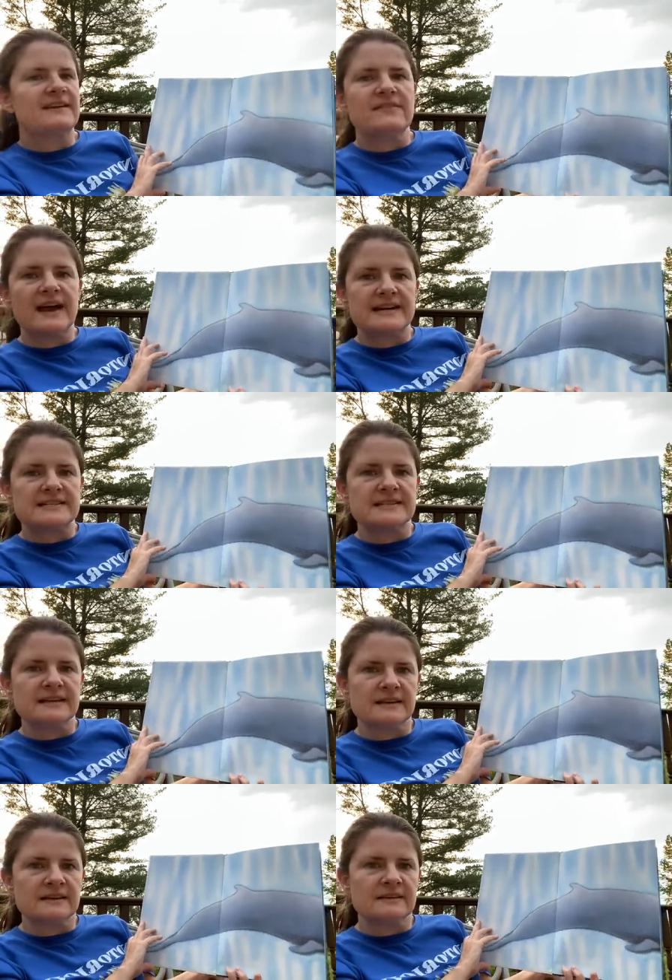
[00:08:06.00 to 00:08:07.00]
And that's
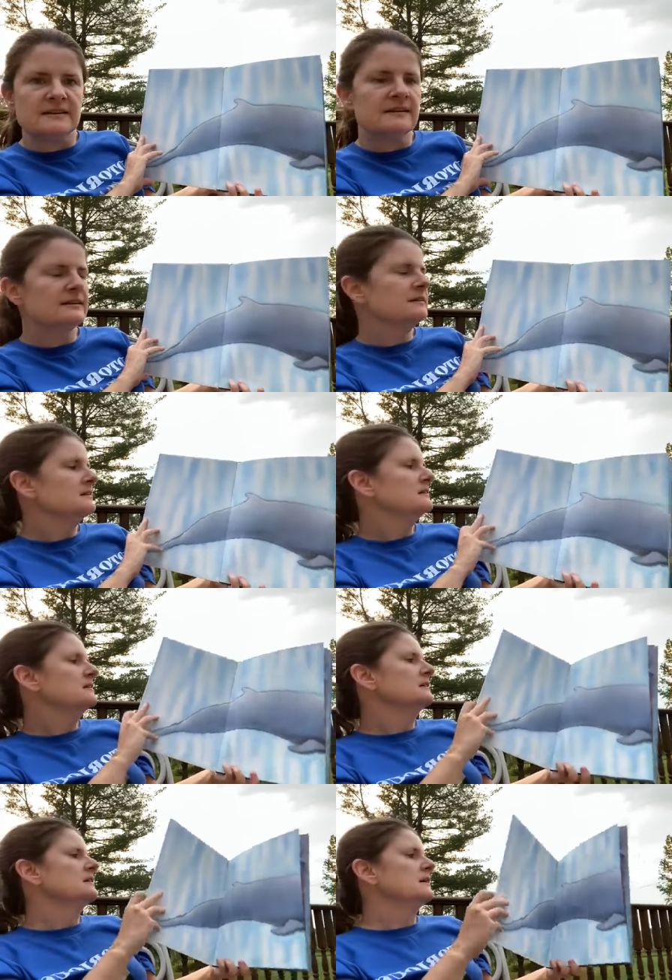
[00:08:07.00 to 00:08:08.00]
the end
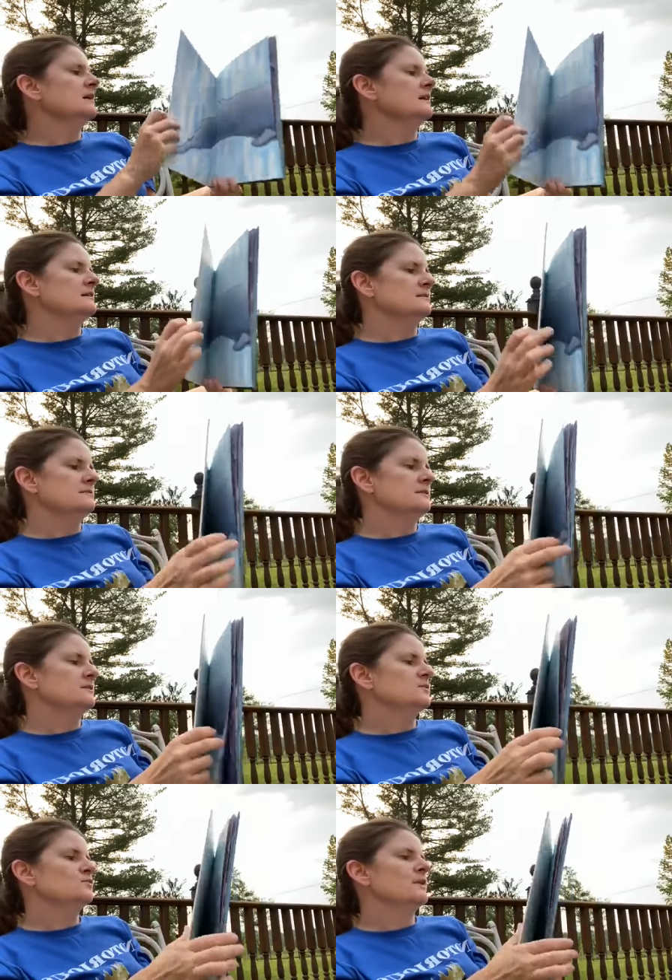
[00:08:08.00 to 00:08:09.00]
of
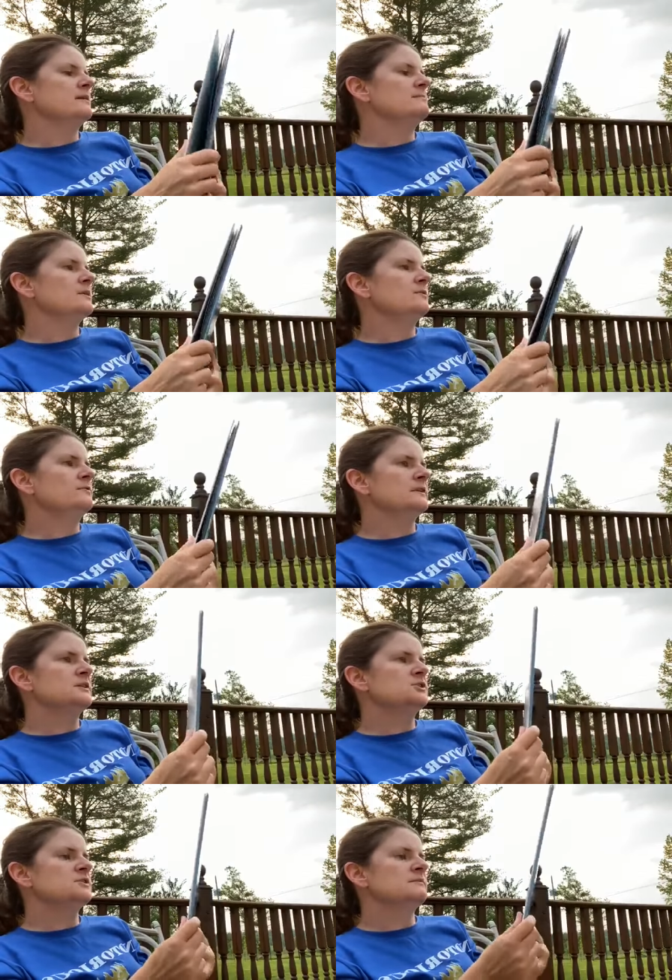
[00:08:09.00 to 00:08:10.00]
rainbow
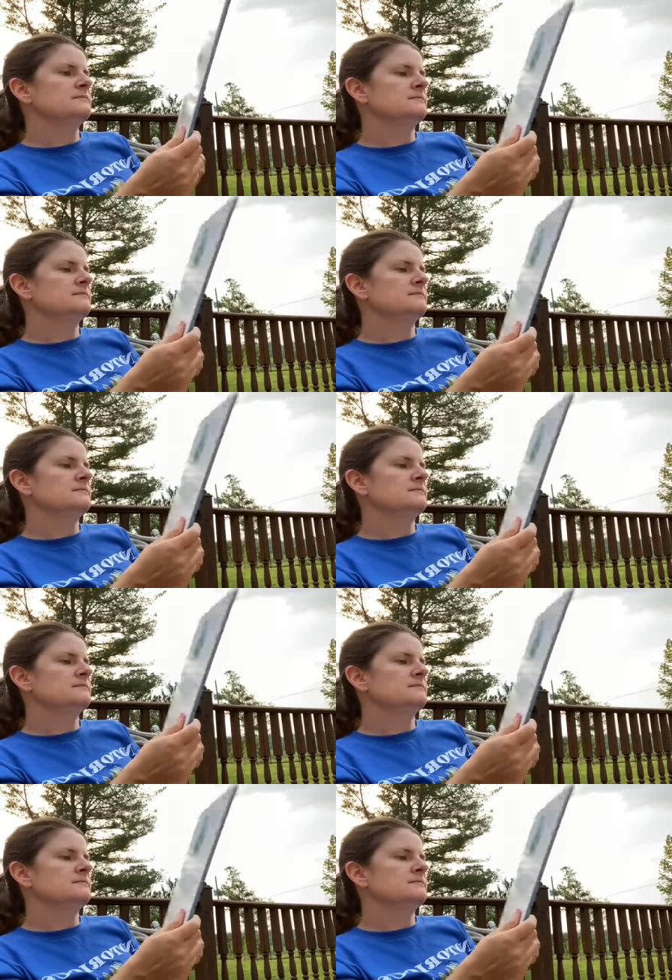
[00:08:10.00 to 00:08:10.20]
fish,